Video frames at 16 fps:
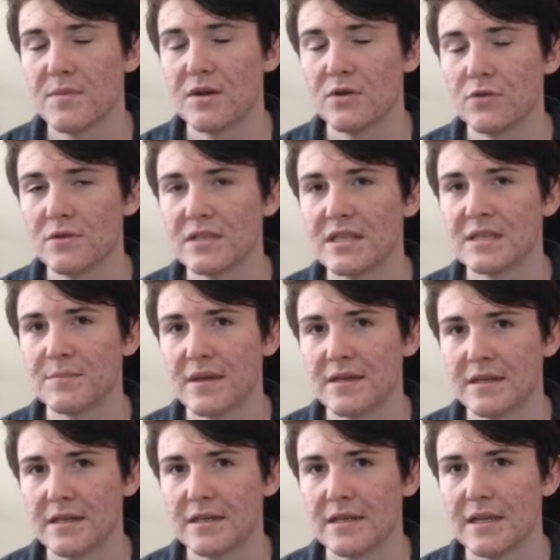the minerals
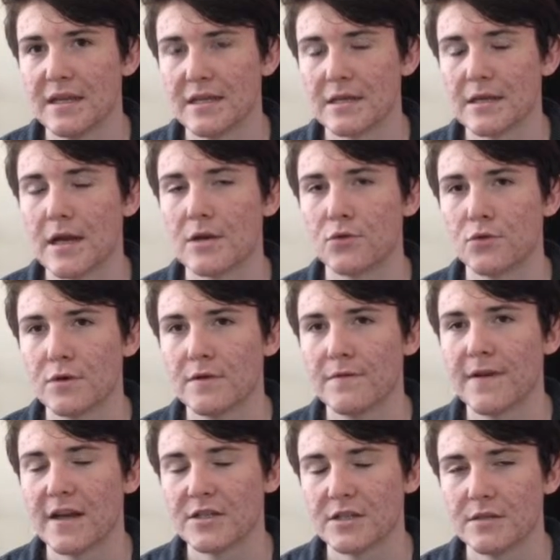suspended in an unordered
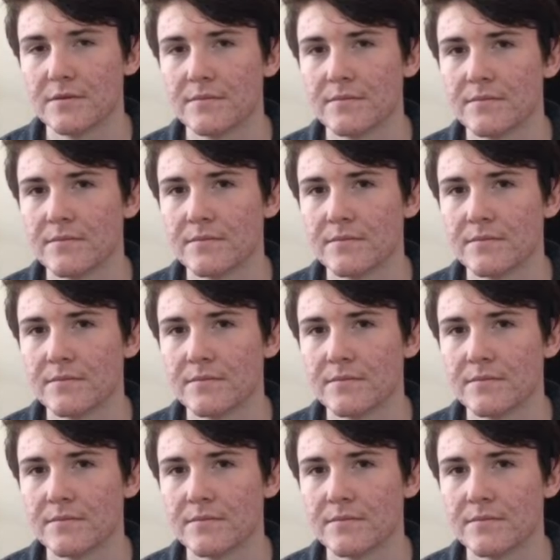fashion.